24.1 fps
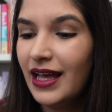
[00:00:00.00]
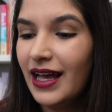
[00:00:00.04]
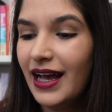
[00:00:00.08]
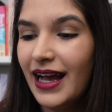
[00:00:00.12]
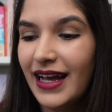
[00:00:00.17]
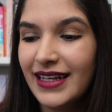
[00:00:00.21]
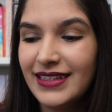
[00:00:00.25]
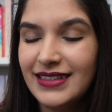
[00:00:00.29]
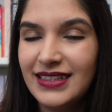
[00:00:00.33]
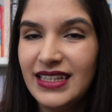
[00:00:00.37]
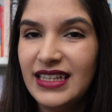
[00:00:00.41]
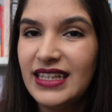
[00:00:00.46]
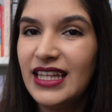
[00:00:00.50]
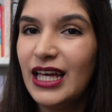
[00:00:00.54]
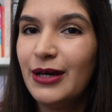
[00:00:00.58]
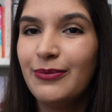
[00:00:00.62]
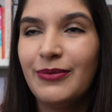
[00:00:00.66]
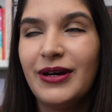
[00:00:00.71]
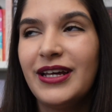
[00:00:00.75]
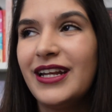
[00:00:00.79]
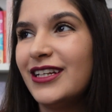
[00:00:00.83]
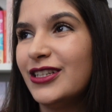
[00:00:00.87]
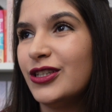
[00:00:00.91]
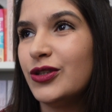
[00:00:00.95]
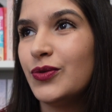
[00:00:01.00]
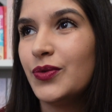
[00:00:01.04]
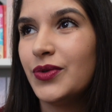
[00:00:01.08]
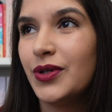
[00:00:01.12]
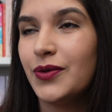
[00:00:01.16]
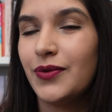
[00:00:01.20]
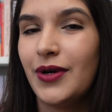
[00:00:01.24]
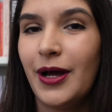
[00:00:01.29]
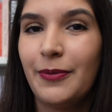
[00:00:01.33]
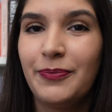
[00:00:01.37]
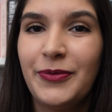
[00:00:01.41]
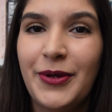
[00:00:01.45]
I see them and I just want
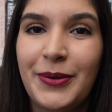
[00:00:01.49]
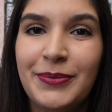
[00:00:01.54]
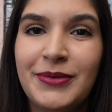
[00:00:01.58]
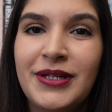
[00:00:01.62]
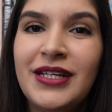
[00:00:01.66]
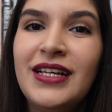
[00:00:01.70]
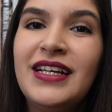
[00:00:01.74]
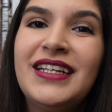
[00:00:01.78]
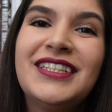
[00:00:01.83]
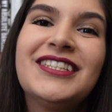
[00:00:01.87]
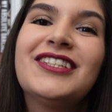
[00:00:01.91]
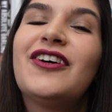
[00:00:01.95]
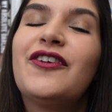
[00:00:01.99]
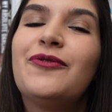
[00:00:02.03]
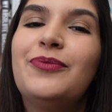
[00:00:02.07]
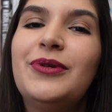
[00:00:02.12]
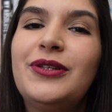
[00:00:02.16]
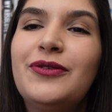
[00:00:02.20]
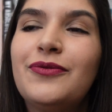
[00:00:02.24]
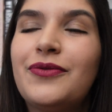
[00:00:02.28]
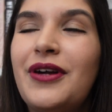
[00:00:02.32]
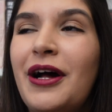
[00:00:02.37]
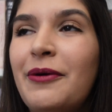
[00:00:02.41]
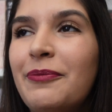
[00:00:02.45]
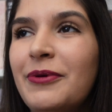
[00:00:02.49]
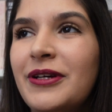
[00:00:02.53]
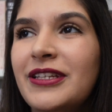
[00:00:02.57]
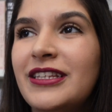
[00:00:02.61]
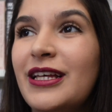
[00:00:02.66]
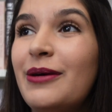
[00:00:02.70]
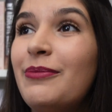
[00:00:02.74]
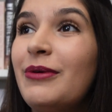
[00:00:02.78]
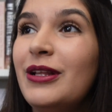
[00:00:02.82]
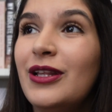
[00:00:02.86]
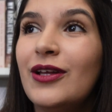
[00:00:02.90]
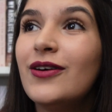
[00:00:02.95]
to wrap them. So I've been wrapping
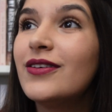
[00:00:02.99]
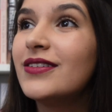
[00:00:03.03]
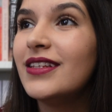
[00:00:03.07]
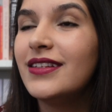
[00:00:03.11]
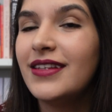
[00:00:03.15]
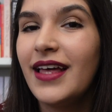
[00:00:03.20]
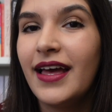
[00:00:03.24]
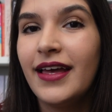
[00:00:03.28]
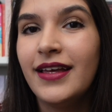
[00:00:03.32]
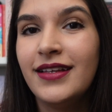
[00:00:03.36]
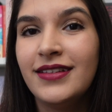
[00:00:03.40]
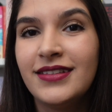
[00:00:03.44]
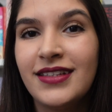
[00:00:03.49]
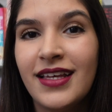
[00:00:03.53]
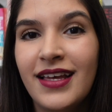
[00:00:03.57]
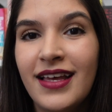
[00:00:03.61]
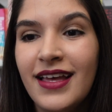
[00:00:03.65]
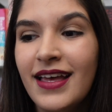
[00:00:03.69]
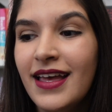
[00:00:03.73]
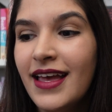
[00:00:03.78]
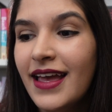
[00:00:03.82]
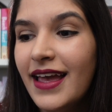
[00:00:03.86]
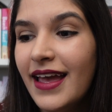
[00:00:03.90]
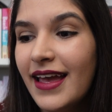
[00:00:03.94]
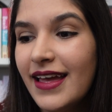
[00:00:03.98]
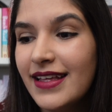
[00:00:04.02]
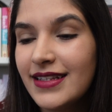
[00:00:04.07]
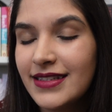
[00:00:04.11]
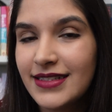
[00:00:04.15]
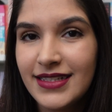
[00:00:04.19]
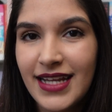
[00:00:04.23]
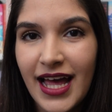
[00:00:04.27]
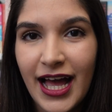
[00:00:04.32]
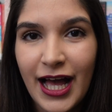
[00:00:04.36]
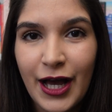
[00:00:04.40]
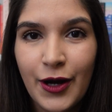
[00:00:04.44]
them along the days,
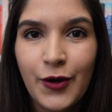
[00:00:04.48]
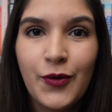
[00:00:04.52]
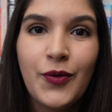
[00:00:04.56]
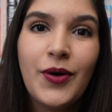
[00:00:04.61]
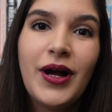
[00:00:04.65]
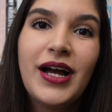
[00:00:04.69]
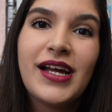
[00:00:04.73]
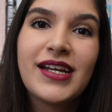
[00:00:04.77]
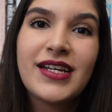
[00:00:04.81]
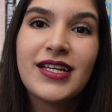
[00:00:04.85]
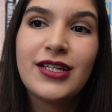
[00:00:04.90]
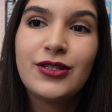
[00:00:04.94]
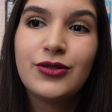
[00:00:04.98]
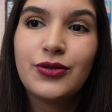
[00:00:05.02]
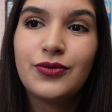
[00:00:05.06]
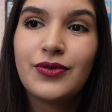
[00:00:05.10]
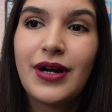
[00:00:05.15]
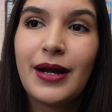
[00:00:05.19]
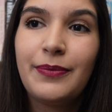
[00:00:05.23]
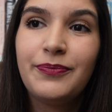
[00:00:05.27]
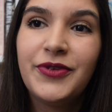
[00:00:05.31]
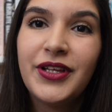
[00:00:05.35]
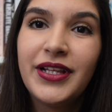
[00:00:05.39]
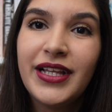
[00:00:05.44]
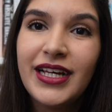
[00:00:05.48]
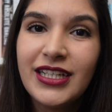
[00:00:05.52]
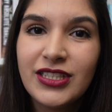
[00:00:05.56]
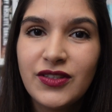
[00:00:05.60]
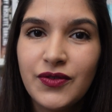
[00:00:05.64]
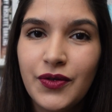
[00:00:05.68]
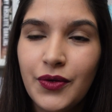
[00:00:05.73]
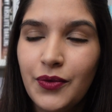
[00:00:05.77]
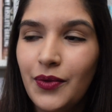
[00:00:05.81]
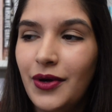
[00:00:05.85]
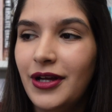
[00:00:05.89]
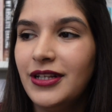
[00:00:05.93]
and now I need to wrap the last
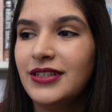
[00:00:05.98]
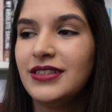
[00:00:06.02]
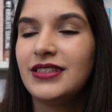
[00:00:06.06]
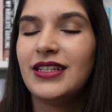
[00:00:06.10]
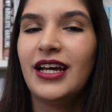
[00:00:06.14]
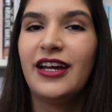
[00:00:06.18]
few ones.